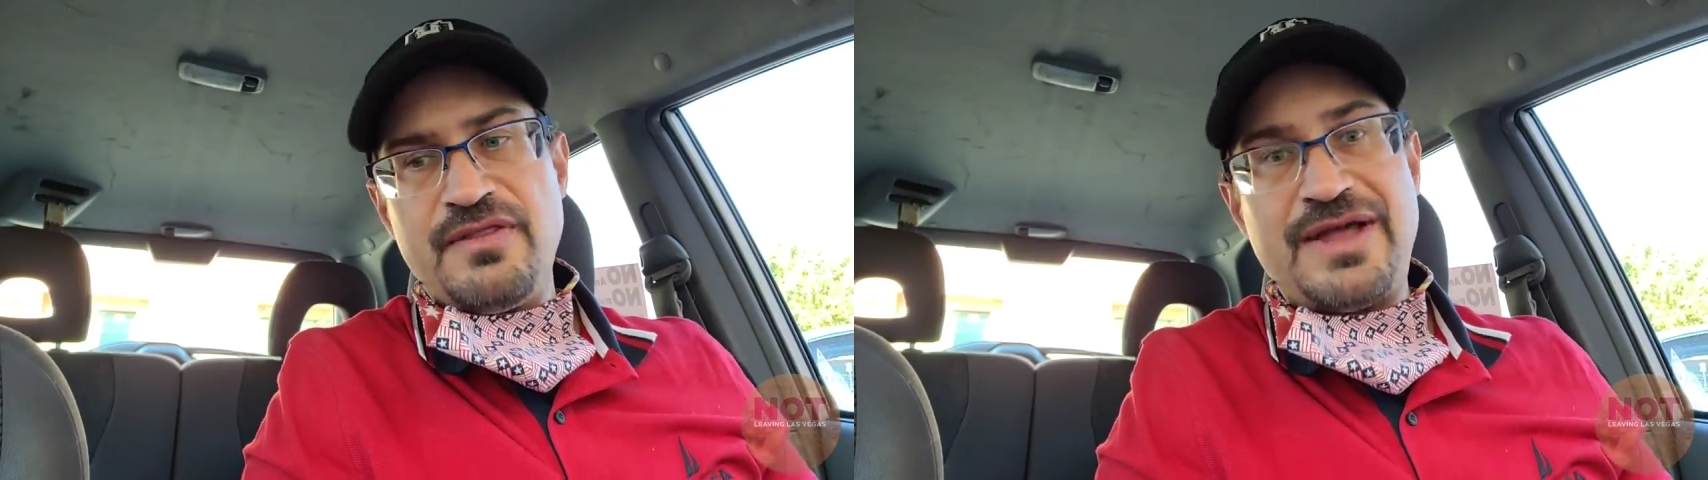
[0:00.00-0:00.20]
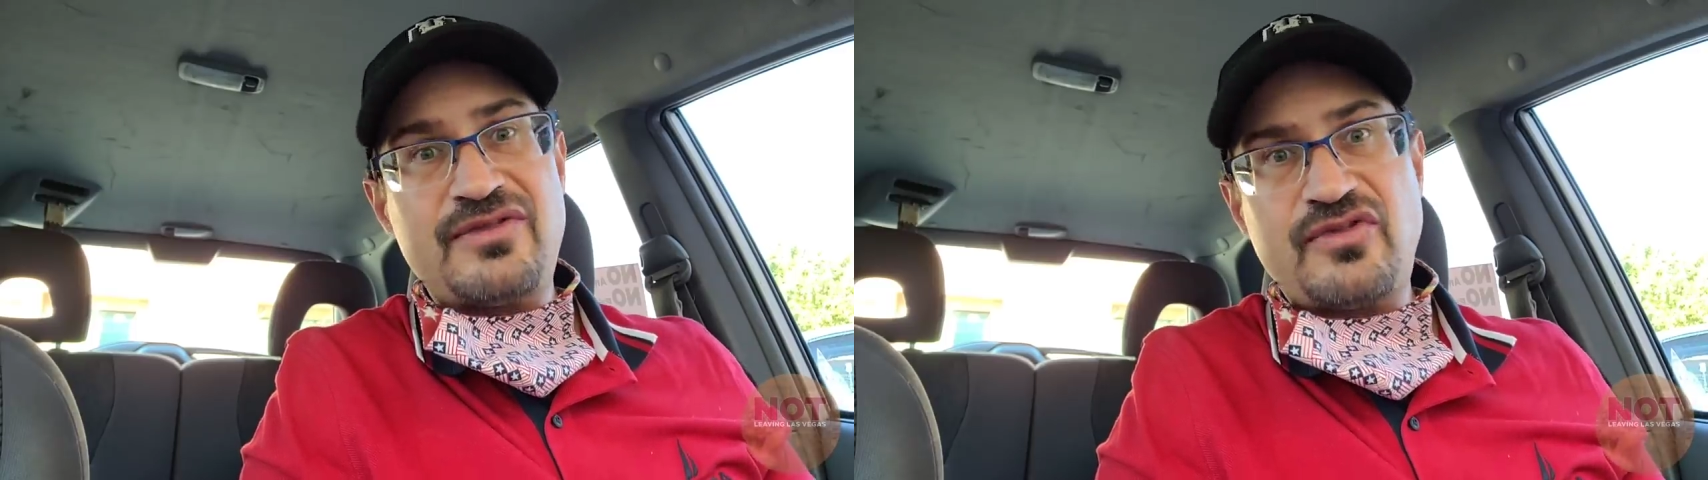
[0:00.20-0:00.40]

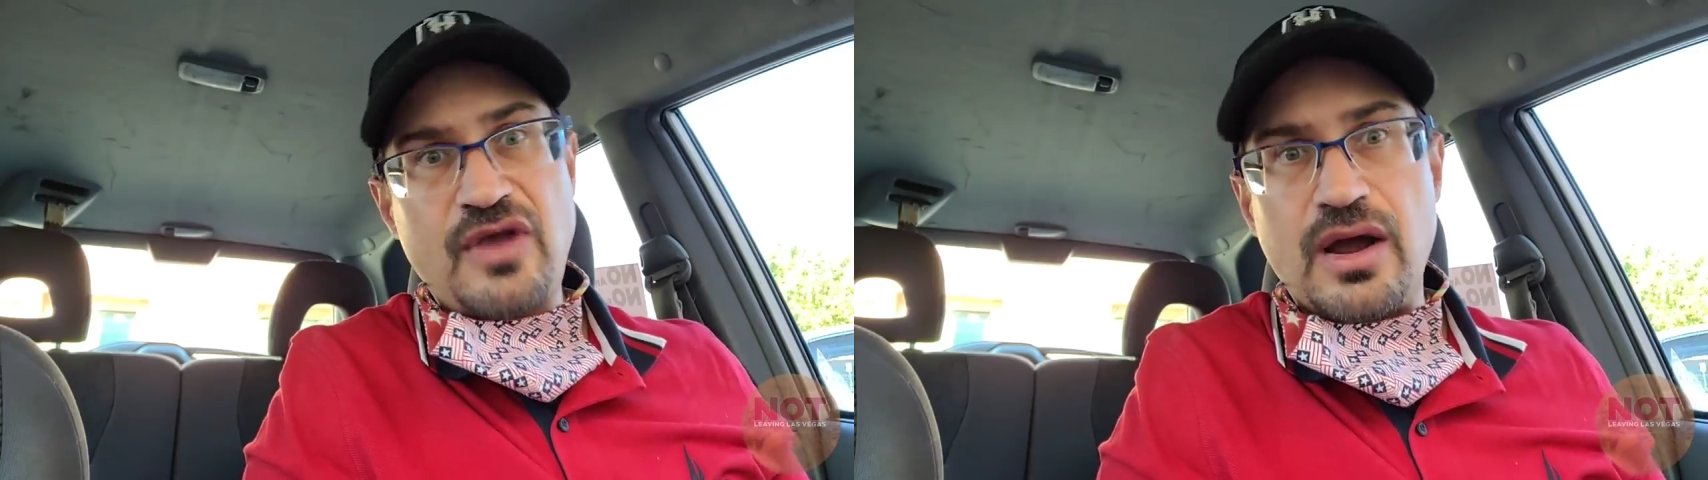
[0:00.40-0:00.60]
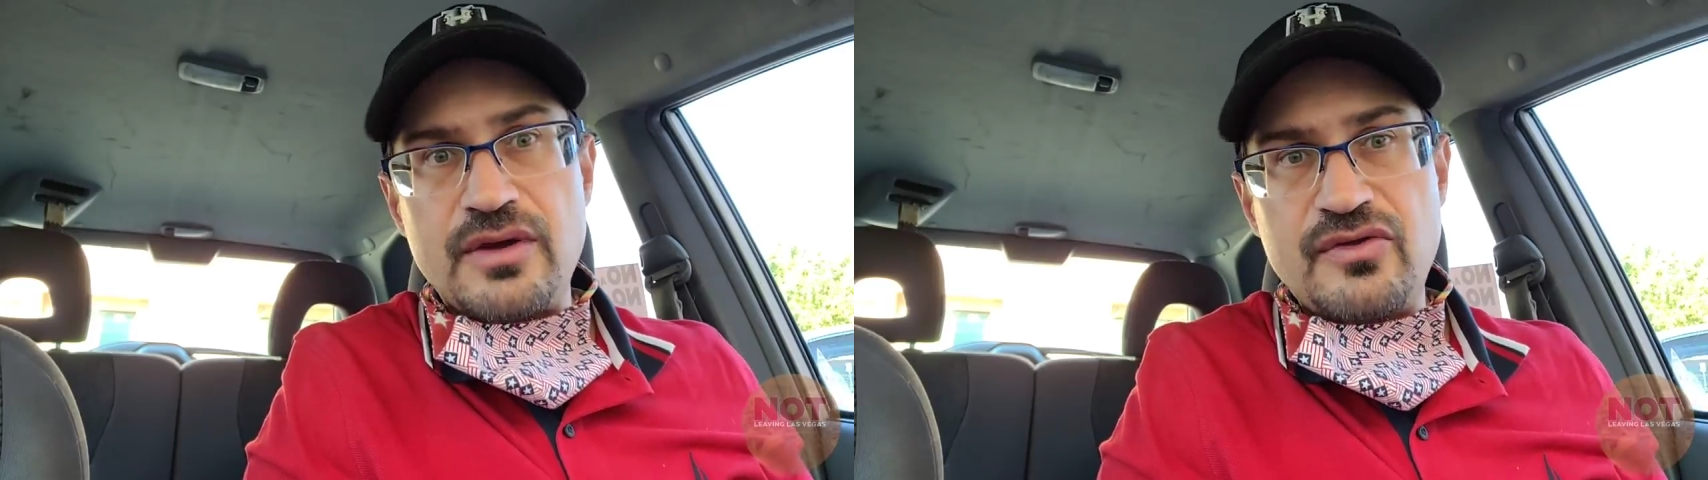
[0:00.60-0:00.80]
That
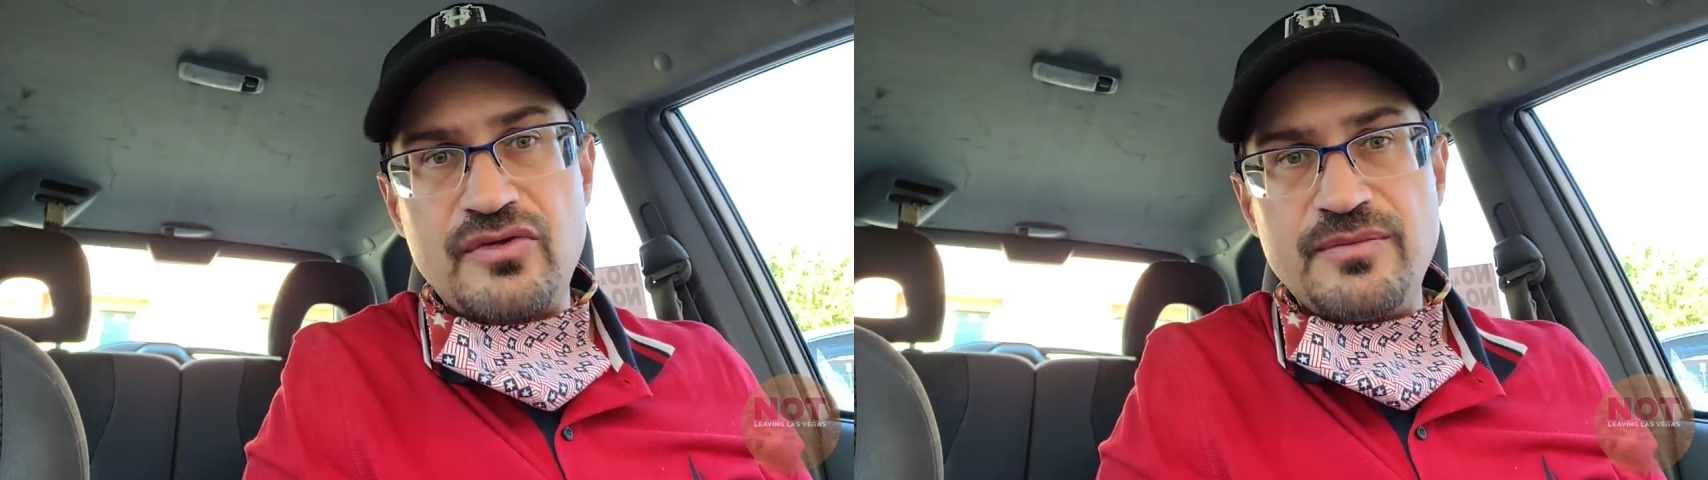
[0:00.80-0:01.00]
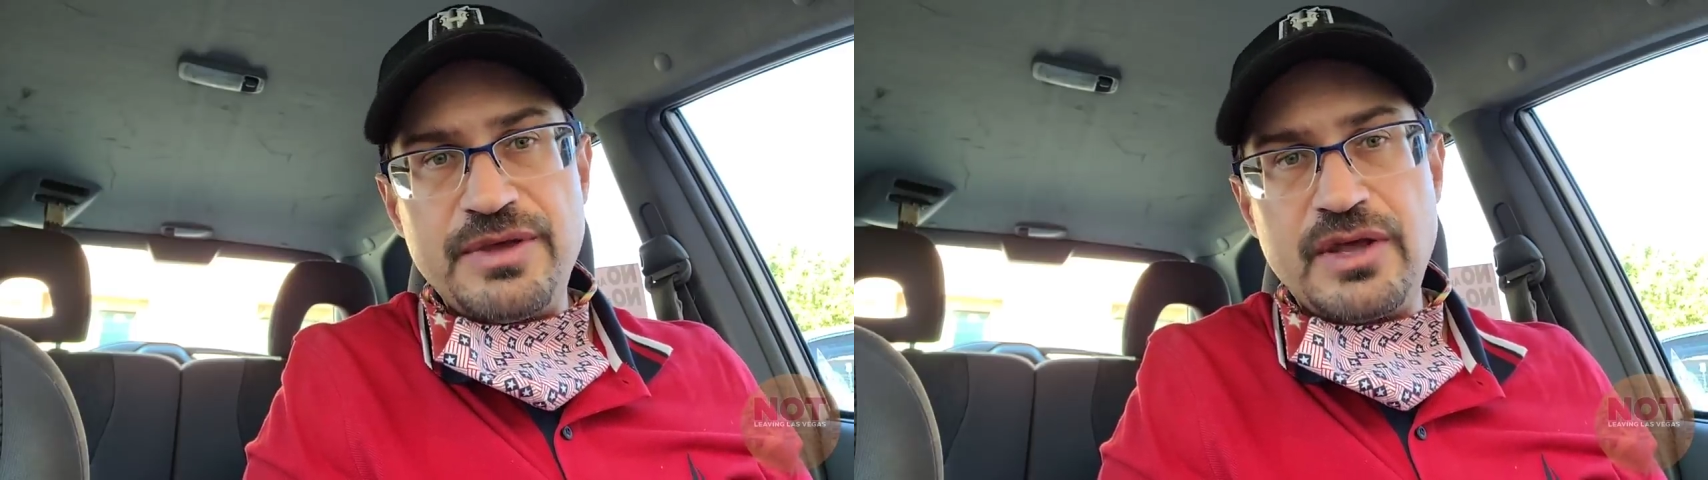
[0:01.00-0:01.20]

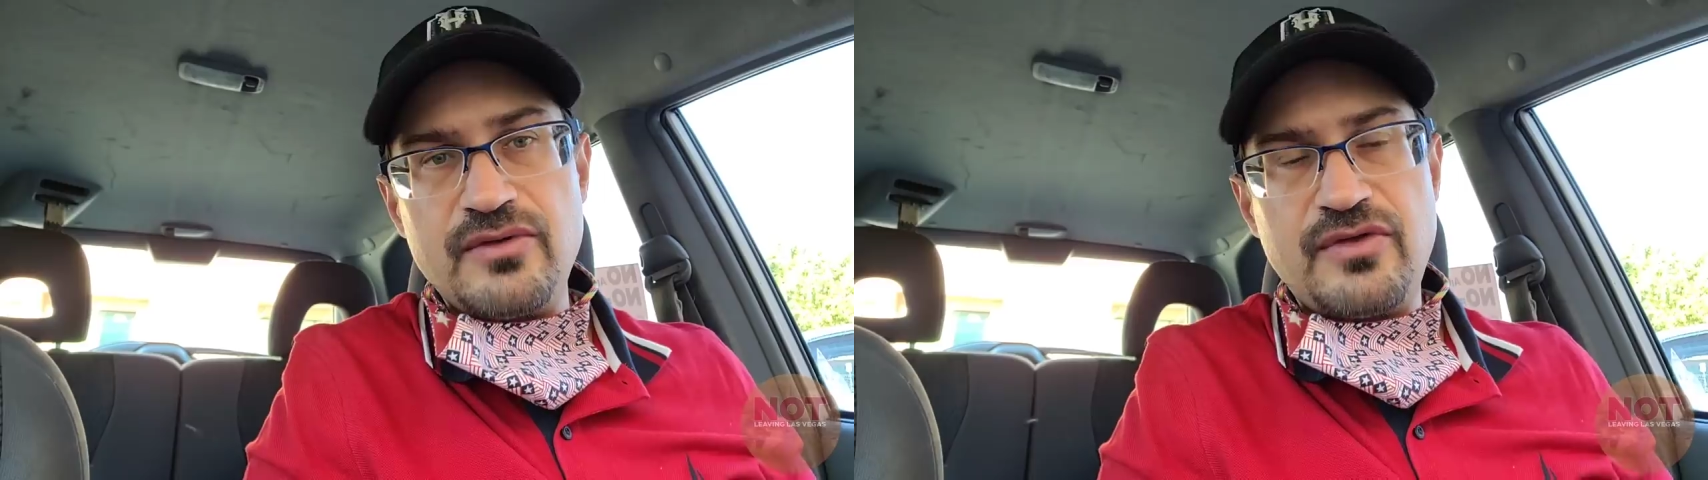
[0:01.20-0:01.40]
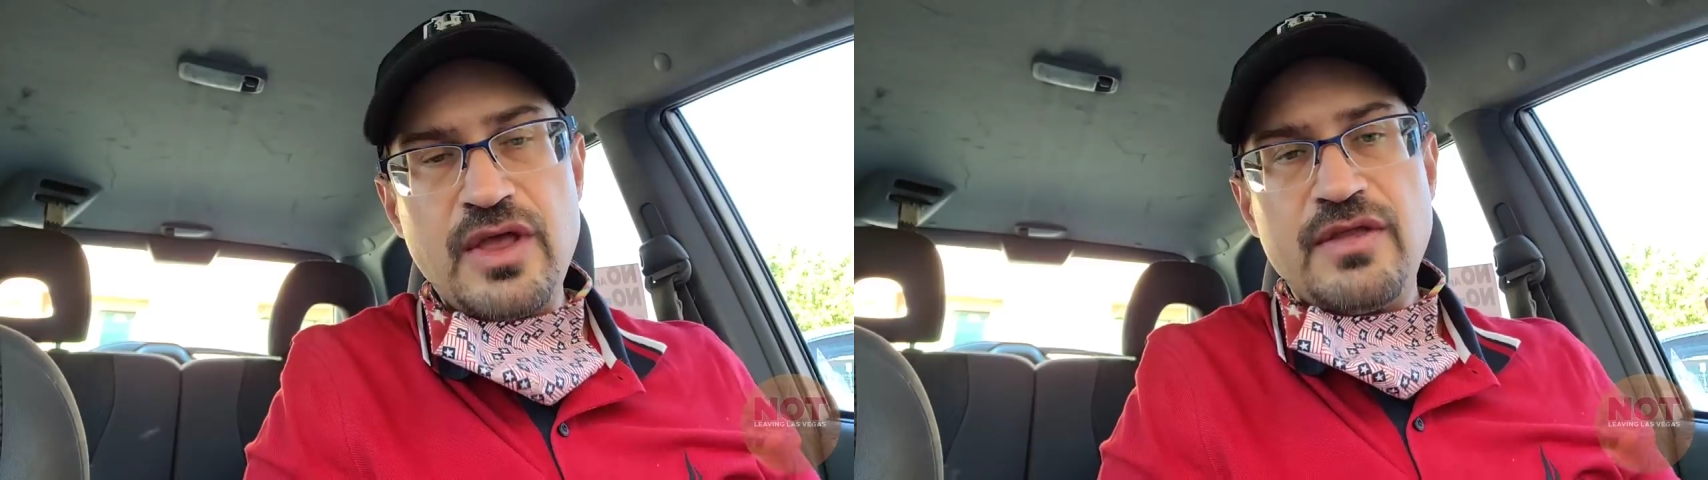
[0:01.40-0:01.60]
sucks
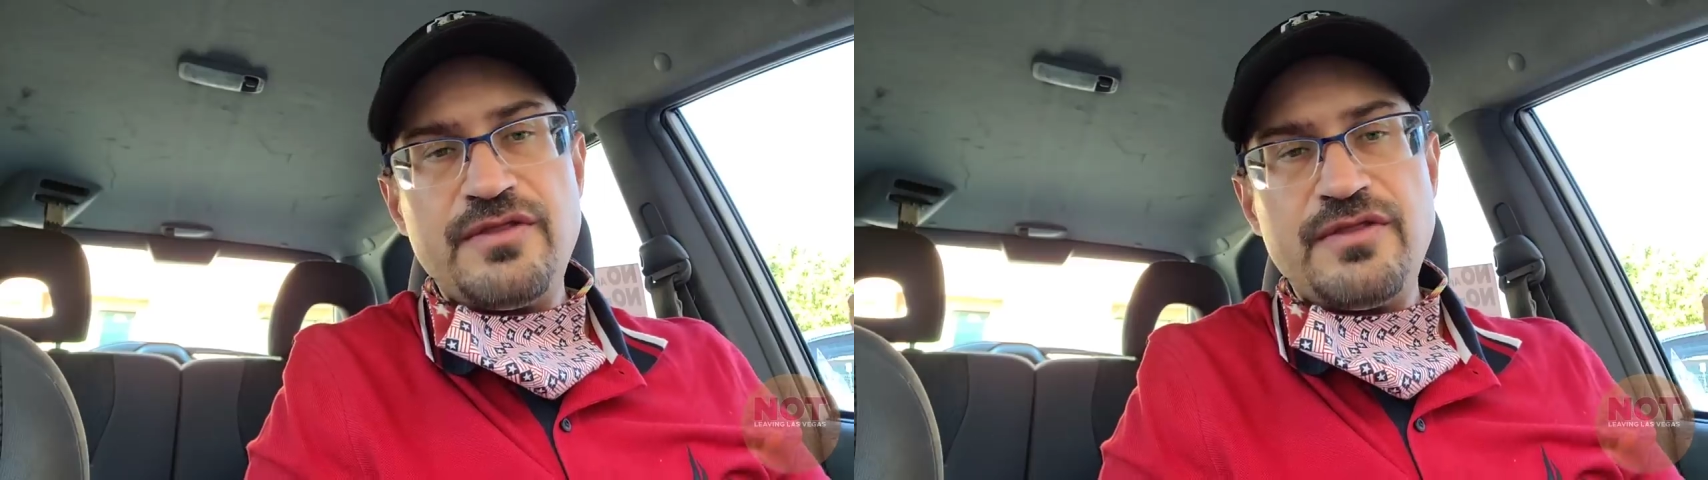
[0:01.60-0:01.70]
because